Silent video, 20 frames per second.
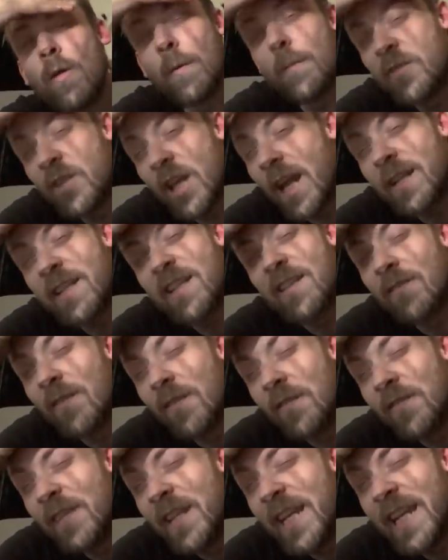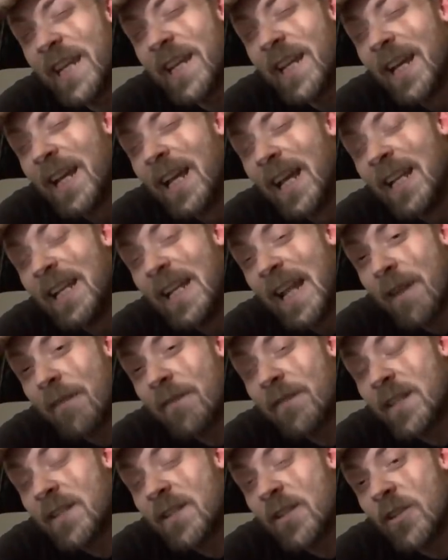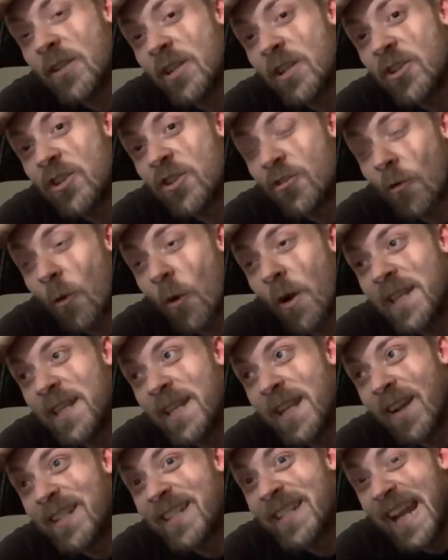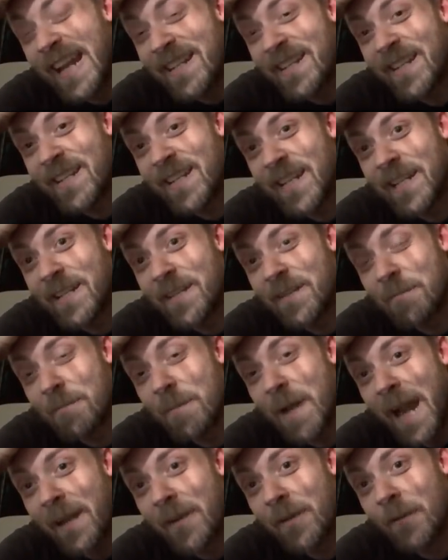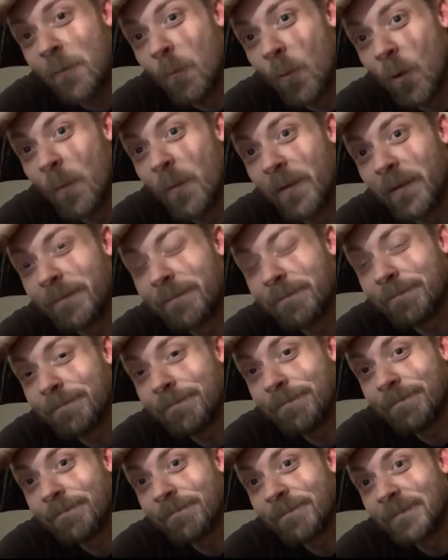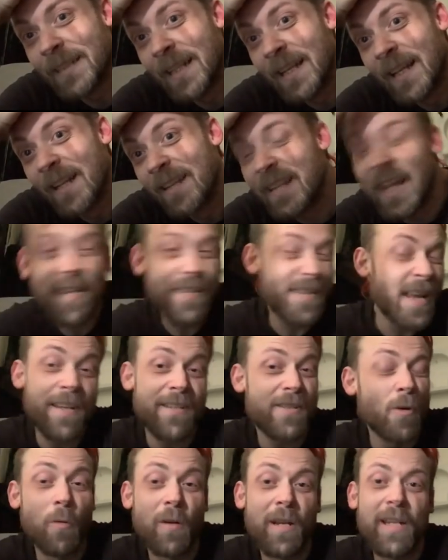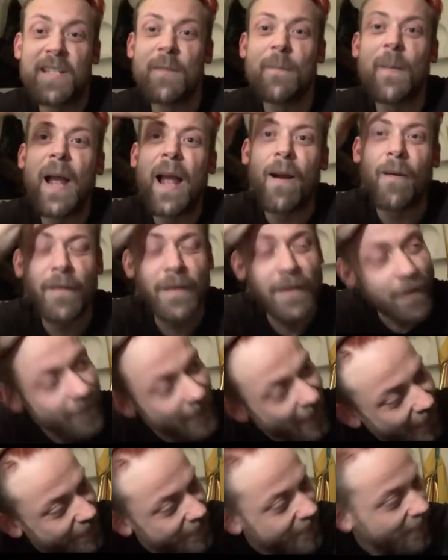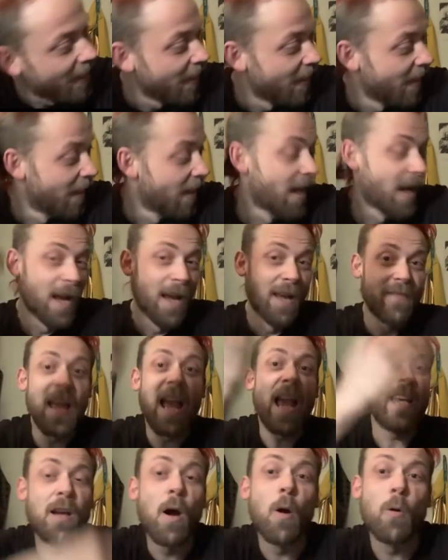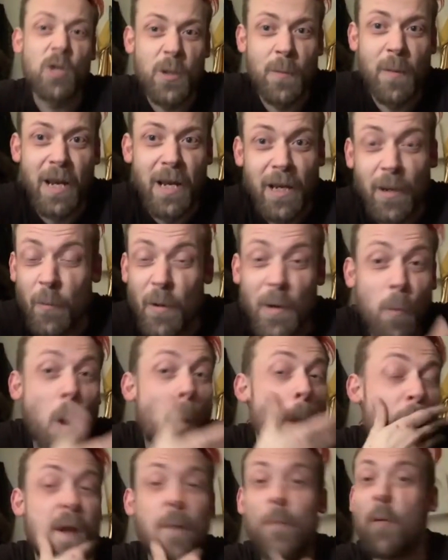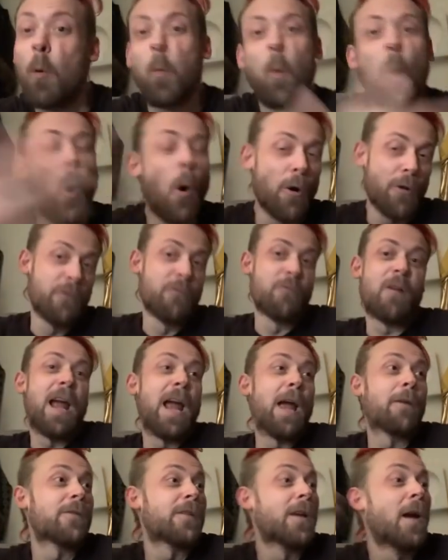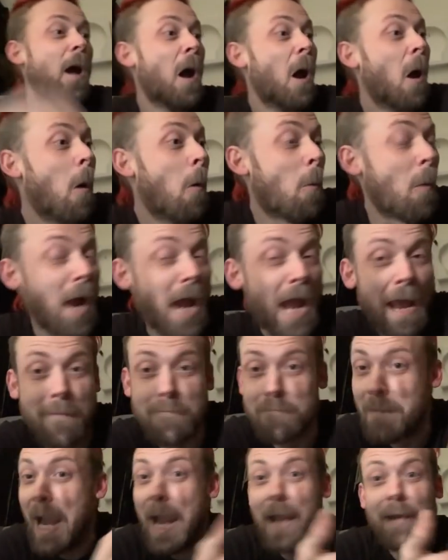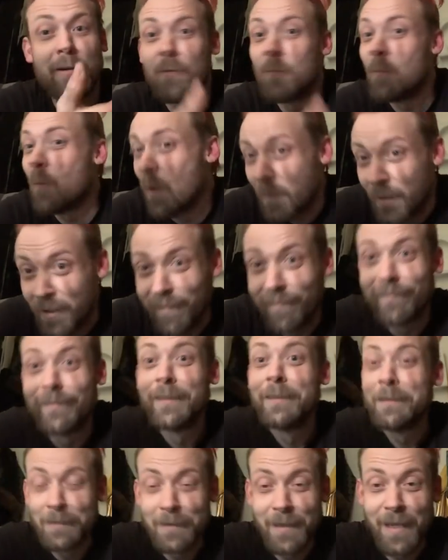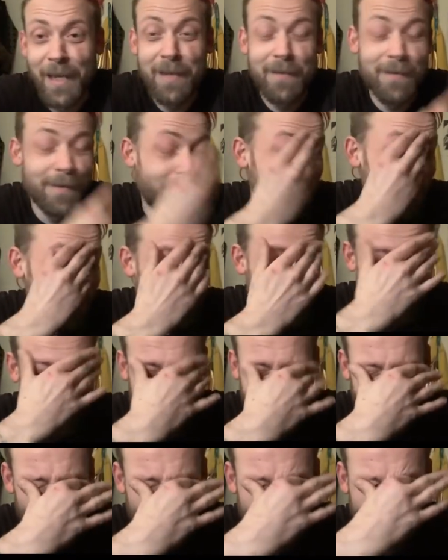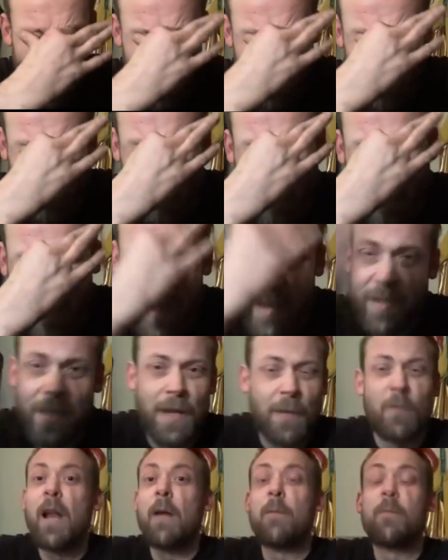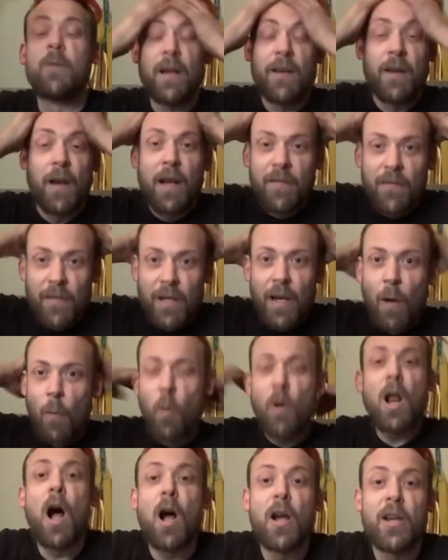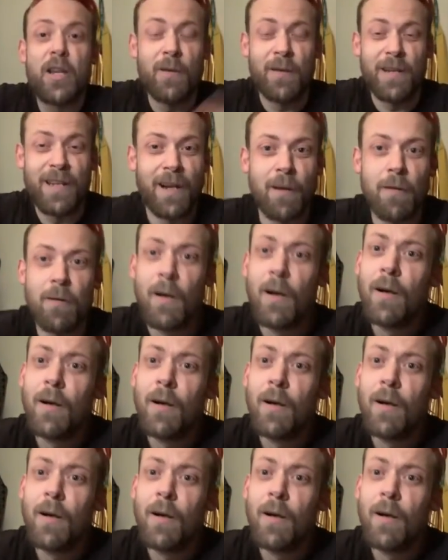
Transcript: objective of the left is to destroy the identities of man and woman. That's all it's about. You know, that is ultimately, we want people walking around where man and woman, you know, the, you know, what is it? We don't even know. What are you? You know,